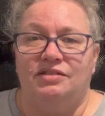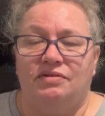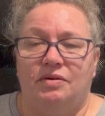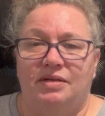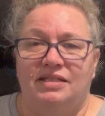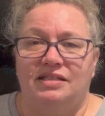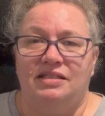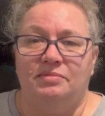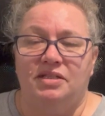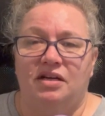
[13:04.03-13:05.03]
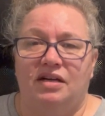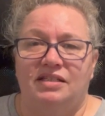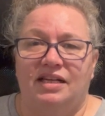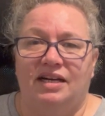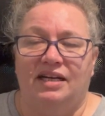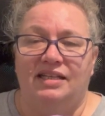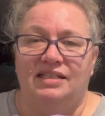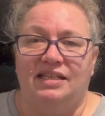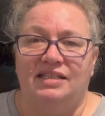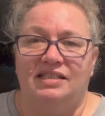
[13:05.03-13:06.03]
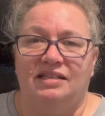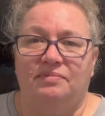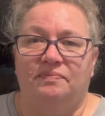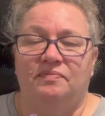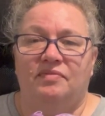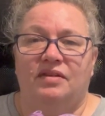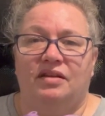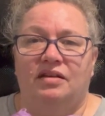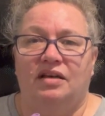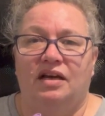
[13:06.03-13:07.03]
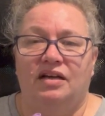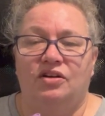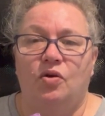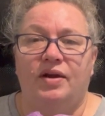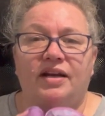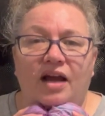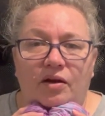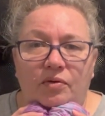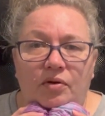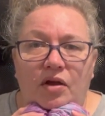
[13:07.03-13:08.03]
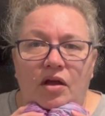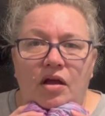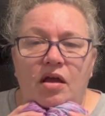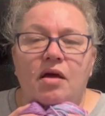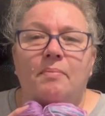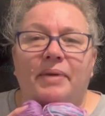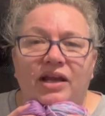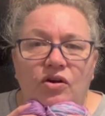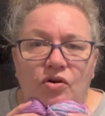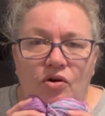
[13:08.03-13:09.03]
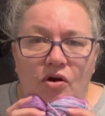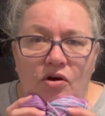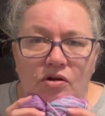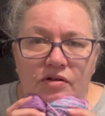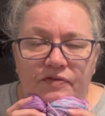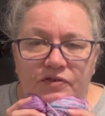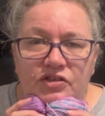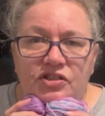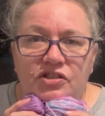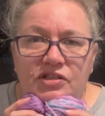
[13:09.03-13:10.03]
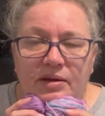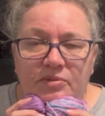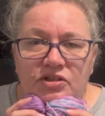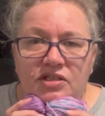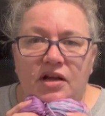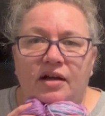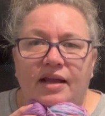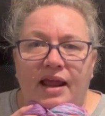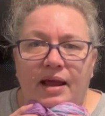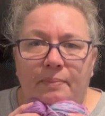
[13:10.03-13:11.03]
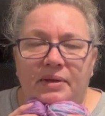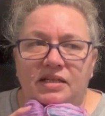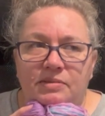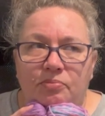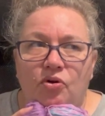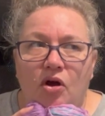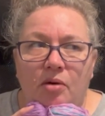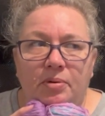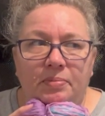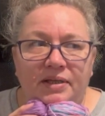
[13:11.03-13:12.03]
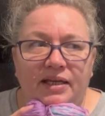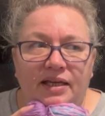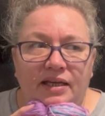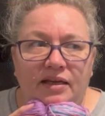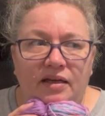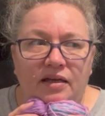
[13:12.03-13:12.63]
requested some socks, and I need to get some going. My goal for summer sock camp is probably